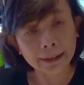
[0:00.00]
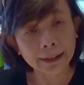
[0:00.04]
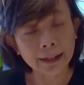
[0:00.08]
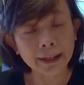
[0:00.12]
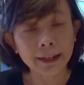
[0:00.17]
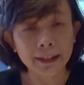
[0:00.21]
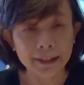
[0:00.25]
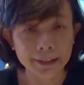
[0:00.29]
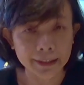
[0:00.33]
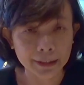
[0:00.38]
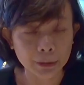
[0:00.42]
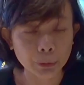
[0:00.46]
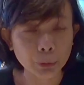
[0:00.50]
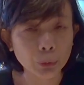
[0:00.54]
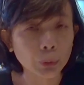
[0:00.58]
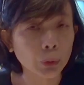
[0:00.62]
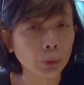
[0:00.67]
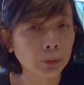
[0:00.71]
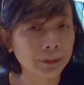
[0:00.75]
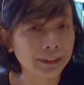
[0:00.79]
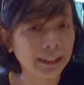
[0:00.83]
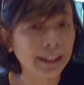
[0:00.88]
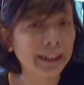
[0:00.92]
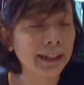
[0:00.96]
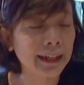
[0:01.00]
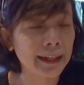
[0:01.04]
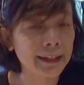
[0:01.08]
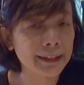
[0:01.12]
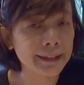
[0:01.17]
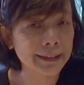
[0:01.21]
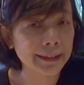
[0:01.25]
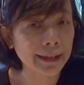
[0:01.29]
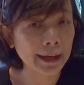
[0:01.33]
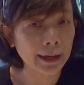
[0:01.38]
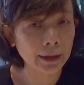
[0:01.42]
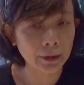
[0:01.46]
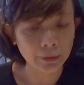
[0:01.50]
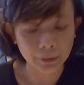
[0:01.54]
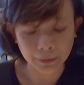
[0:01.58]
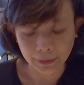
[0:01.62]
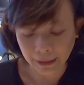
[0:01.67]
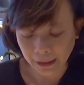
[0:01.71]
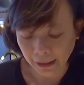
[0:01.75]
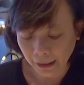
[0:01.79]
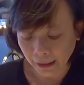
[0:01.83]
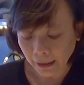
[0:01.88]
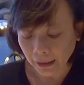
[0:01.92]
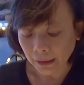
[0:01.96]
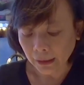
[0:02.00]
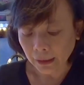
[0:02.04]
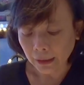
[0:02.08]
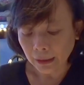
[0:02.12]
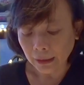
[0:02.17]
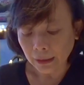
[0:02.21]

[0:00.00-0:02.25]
It is still cooking inside, okay?